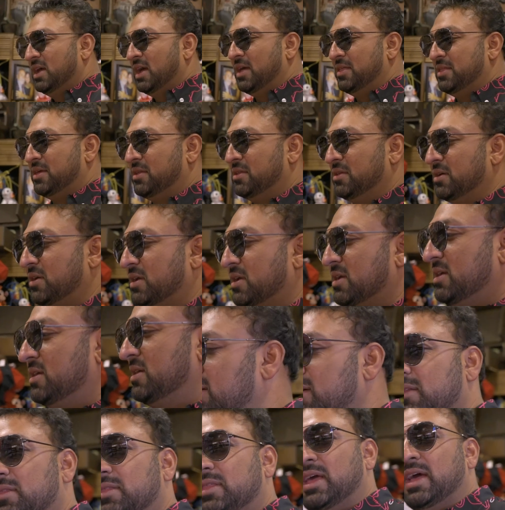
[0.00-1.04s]
And then look,
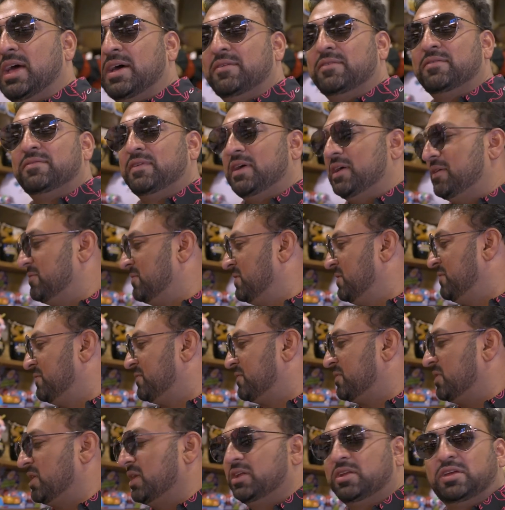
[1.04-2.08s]
they have every
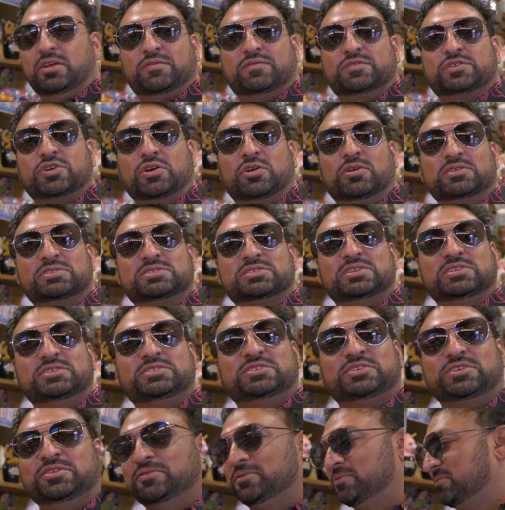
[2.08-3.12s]
variety of Charleston
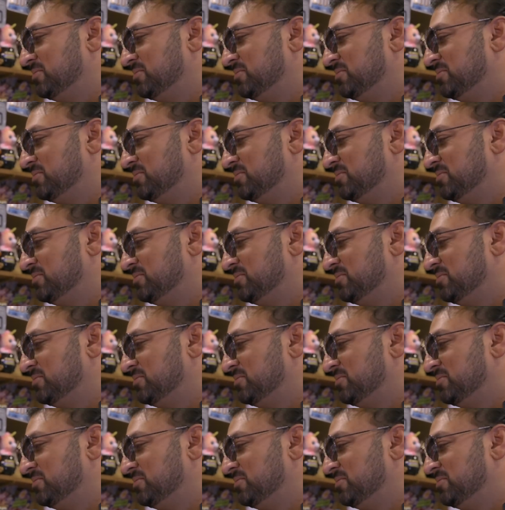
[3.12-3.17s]
chew.